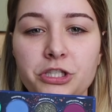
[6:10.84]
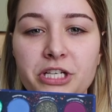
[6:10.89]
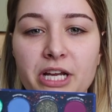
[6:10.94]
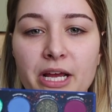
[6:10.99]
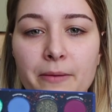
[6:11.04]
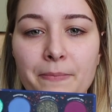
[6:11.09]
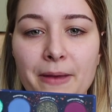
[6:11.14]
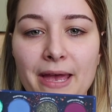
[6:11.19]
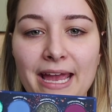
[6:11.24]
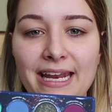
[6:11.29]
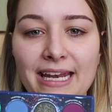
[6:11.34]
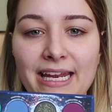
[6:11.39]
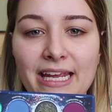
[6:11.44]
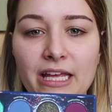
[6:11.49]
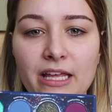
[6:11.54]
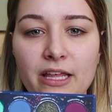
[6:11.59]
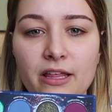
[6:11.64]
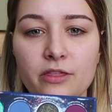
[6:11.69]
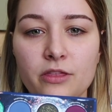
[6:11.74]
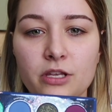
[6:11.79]

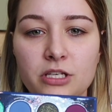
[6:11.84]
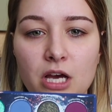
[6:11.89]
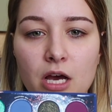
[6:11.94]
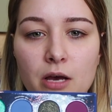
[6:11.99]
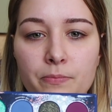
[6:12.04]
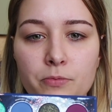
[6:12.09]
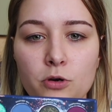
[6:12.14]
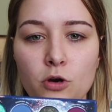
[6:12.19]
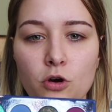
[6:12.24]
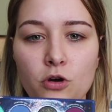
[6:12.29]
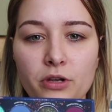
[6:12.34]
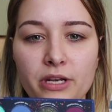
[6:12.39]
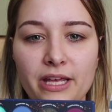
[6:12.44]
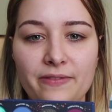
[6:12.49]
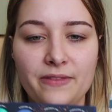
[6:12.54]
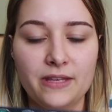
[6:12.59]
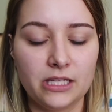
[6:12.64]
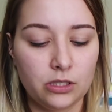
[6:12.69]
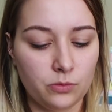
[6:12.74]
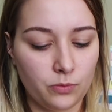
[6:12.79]
champagne-y, the top gold,
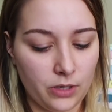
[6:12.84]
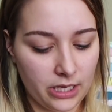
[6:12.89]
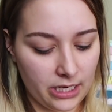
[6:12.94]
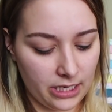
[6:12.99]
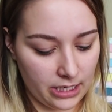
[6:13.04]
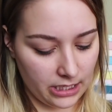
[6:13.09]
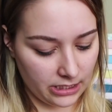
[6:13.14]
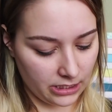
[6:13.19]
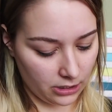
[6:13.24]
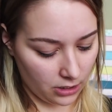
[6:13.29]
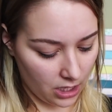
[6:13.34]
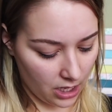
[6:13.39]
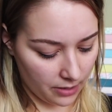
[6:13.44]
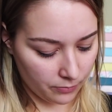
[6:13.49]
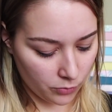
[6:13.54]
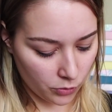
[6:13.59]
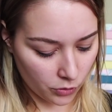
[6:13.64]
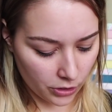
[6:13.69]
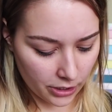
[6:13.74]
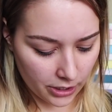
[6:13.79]
and this one is a
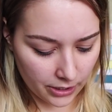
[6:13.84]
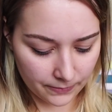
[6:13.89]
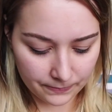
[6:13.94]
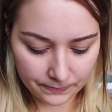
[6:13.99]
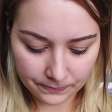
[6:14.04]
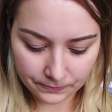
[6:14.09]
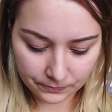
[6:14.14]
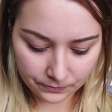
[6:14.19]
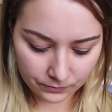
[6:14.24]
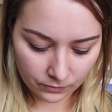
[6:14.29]
lot more